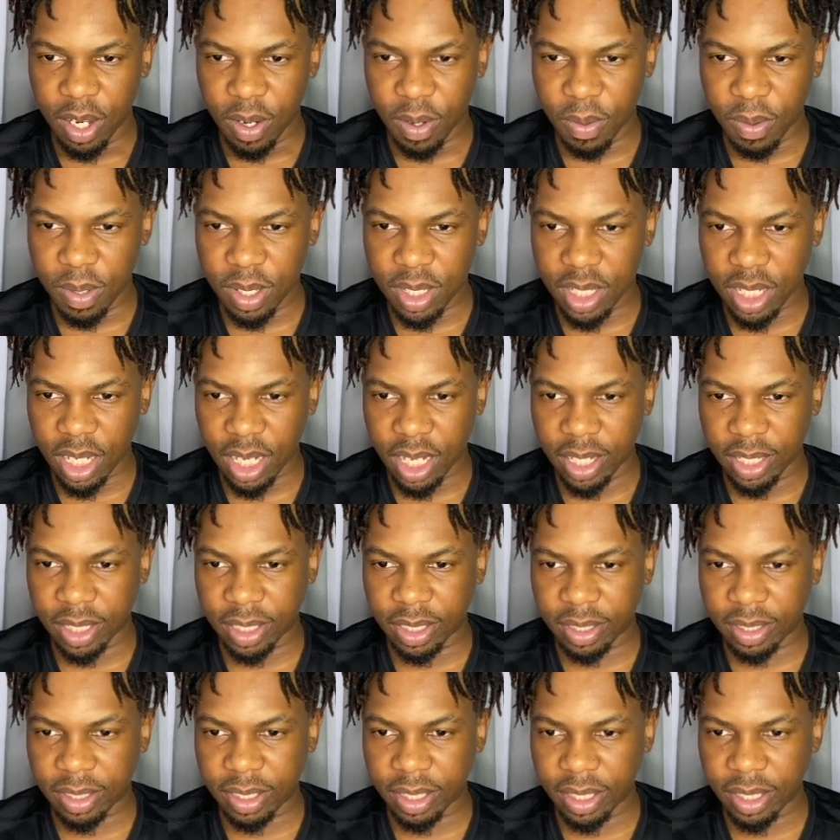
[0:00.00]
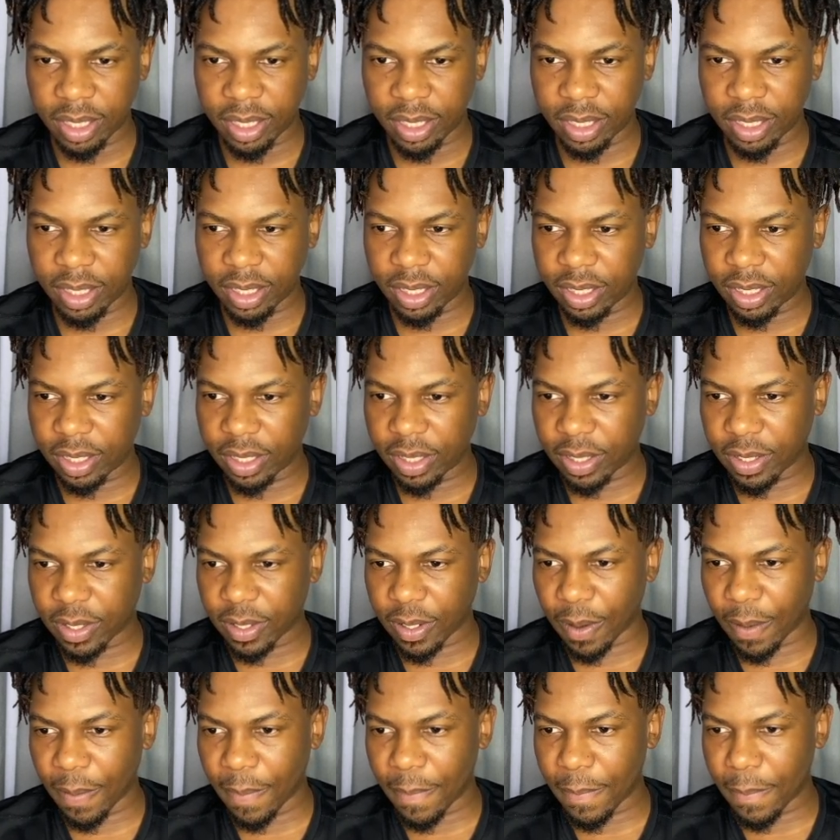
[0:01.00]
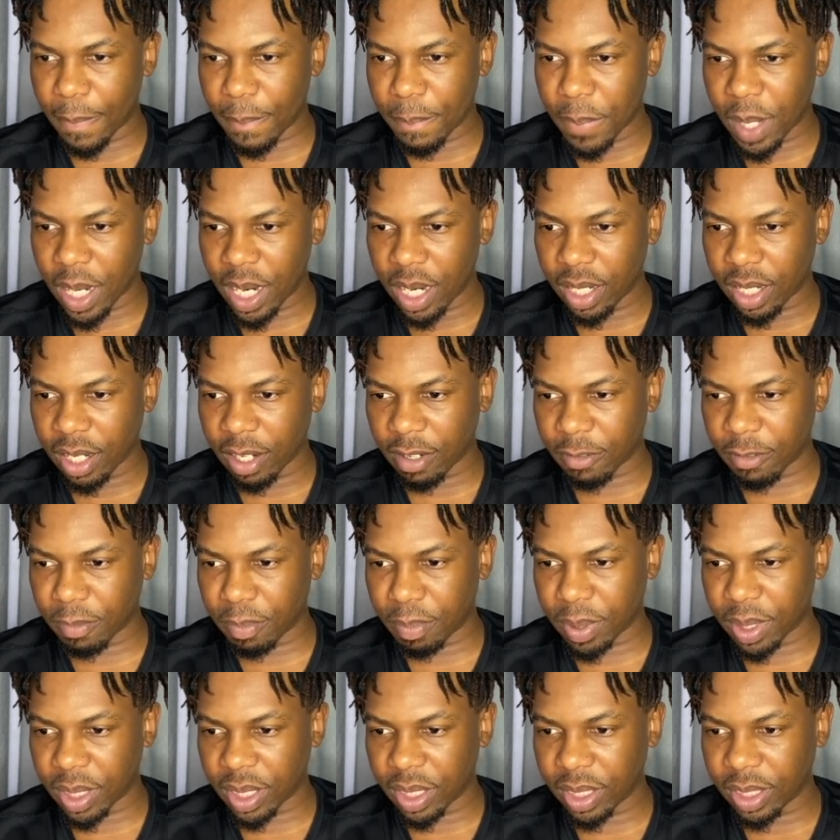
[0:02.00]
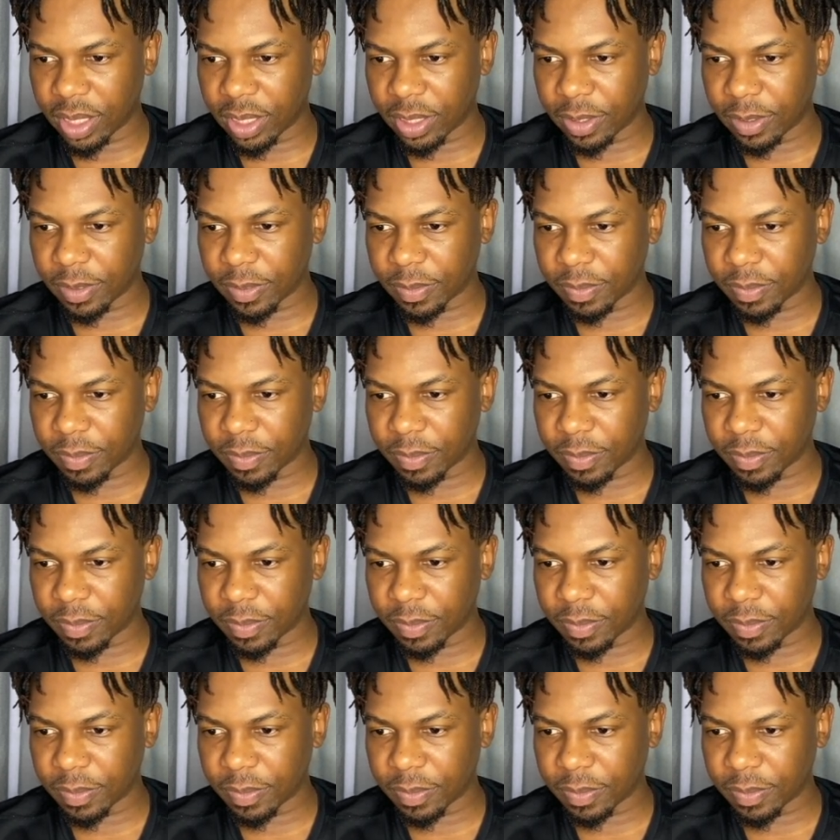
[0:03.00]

which I think it might have been